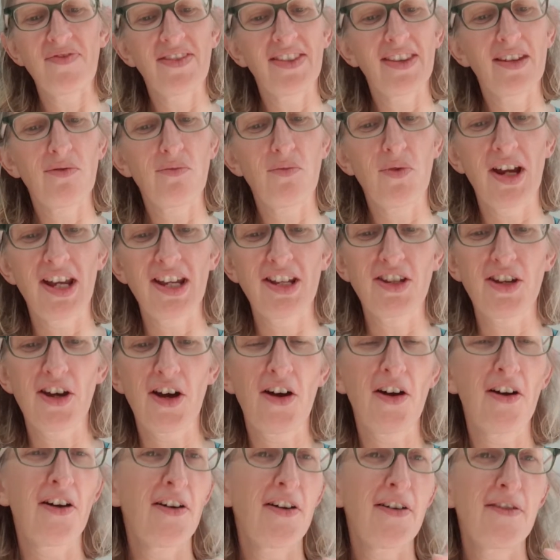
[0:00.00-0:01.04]
which
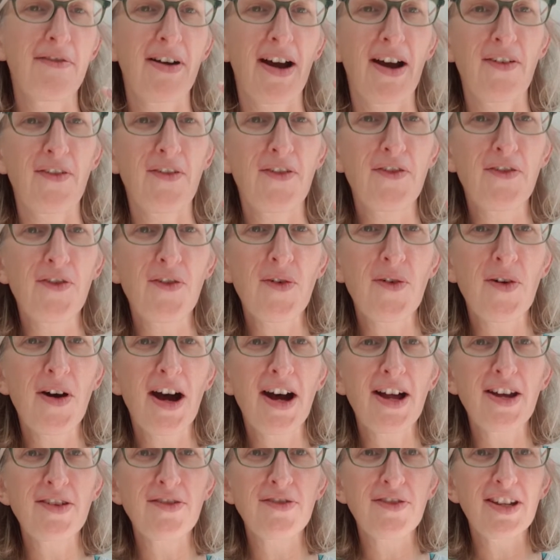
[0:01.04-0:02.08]
are around
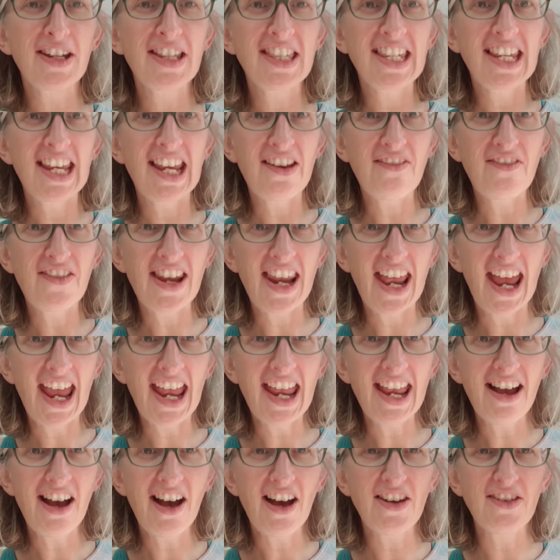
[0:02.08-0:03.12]
400 to even
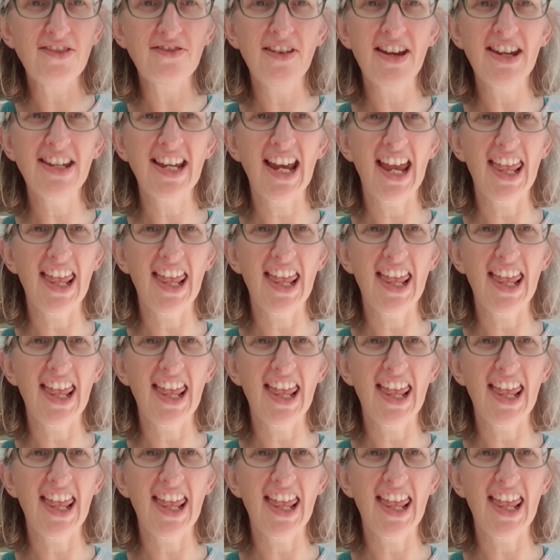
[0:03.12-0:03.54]
800,